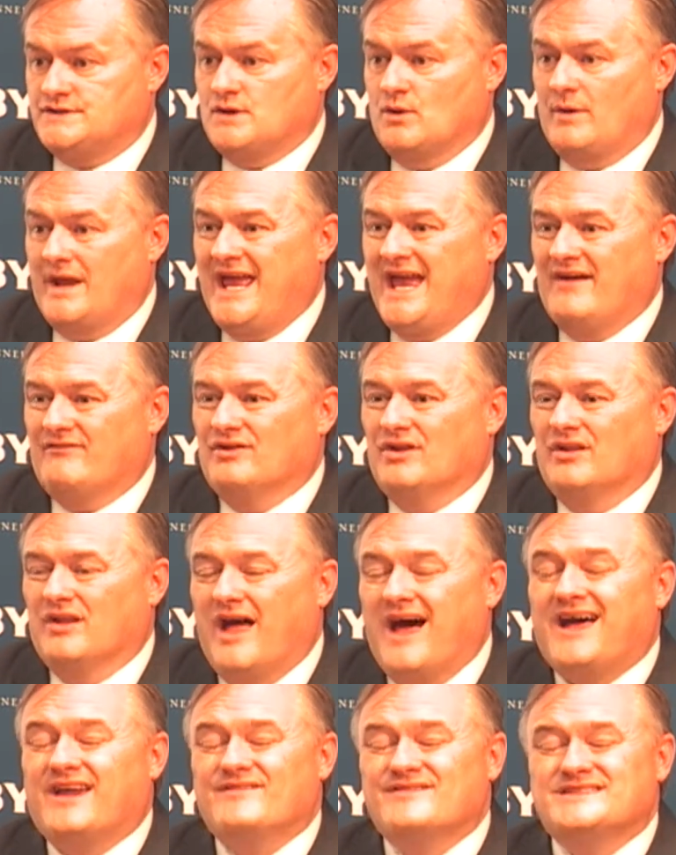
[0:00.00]
So we have a
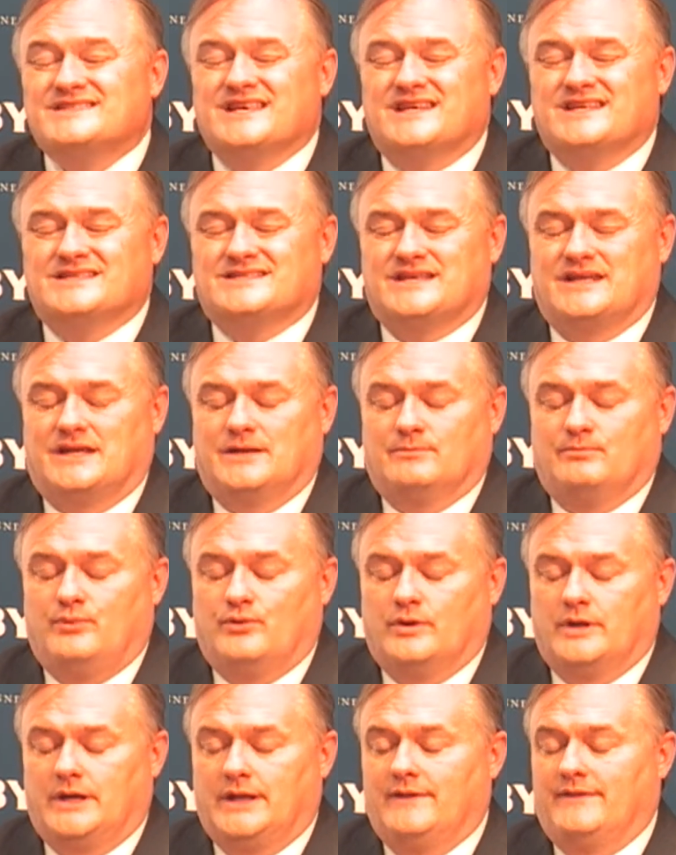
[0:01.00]
lot of citizen
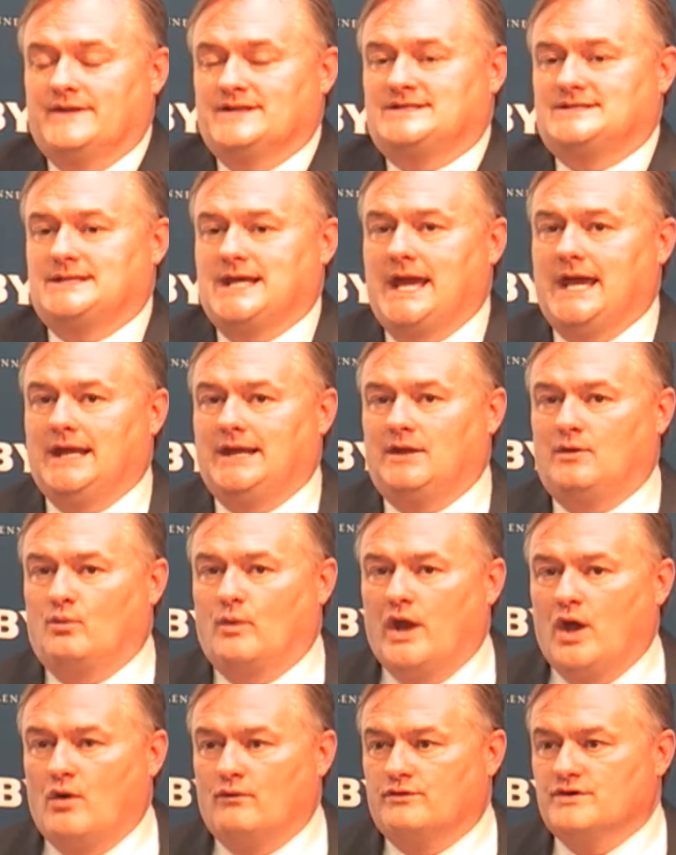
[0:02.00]
input in the state, and
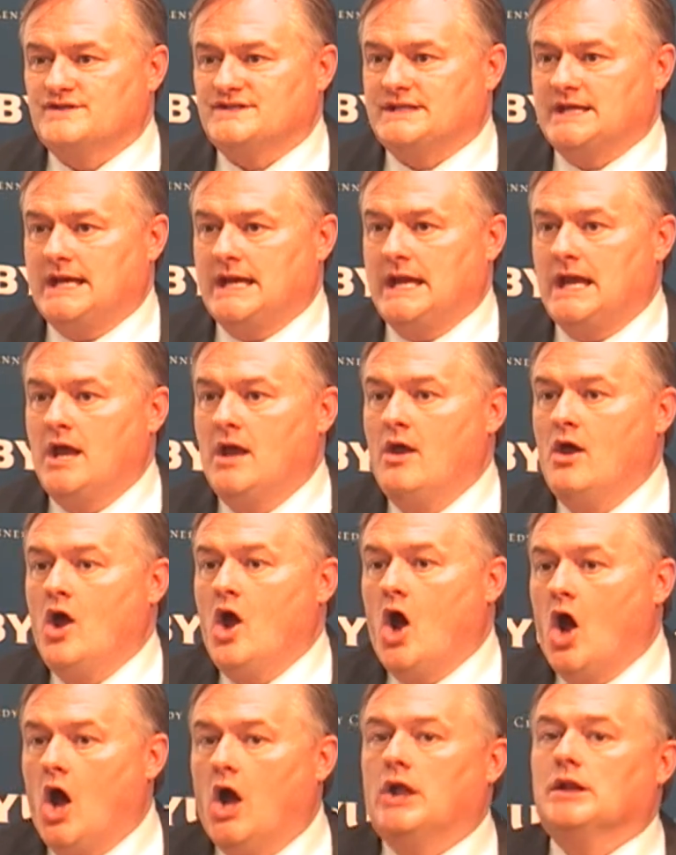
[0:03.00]
we oversee
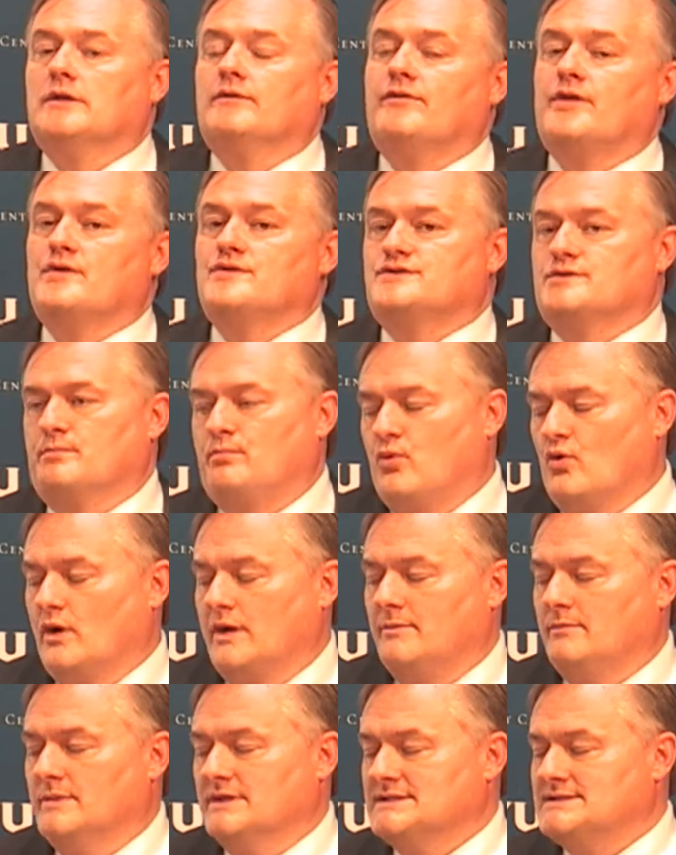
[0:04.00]
all of those
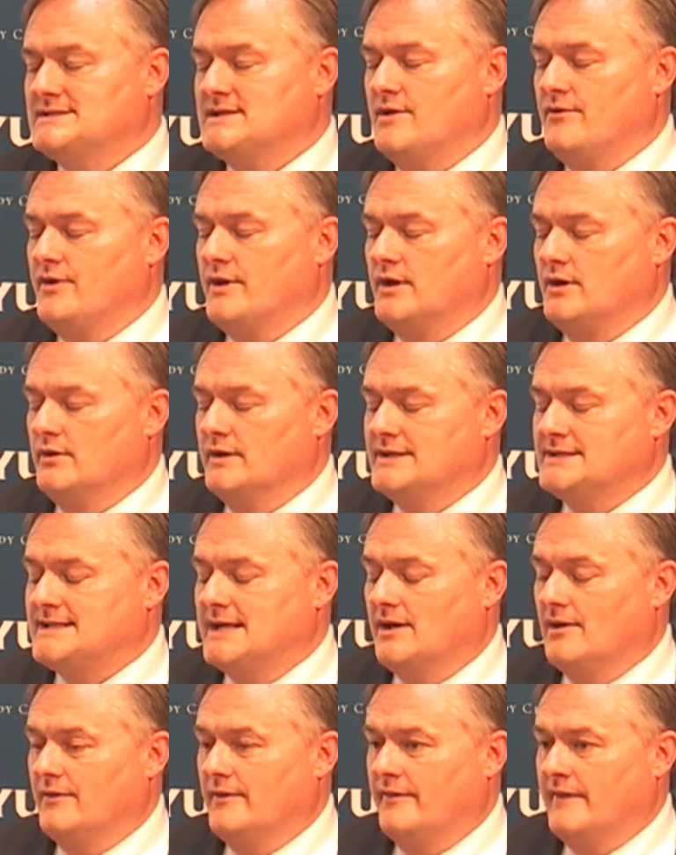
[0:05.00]
appointments that are
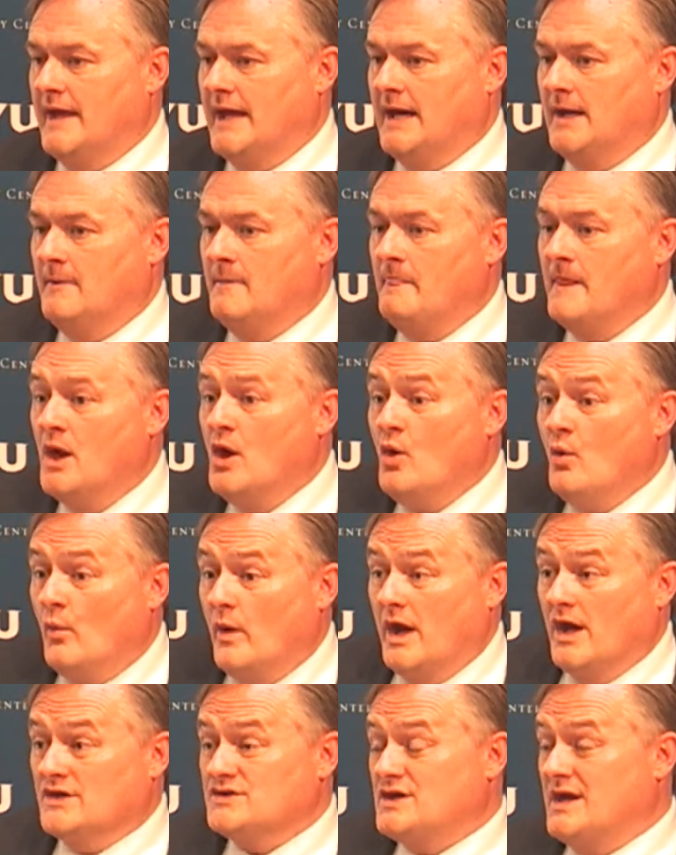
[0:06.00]
entailed in that.
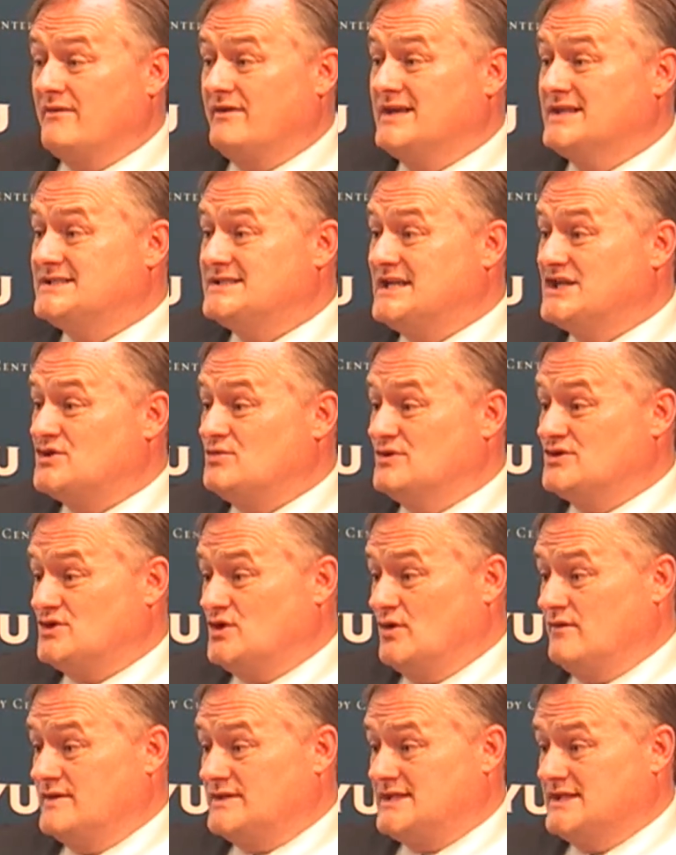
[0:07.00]
We also have constituent
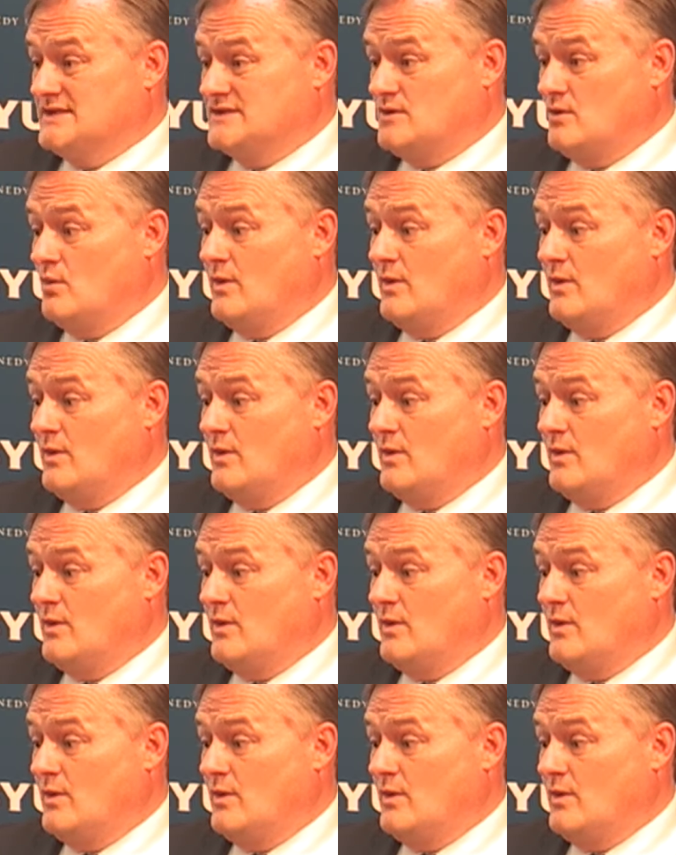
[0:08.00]
services.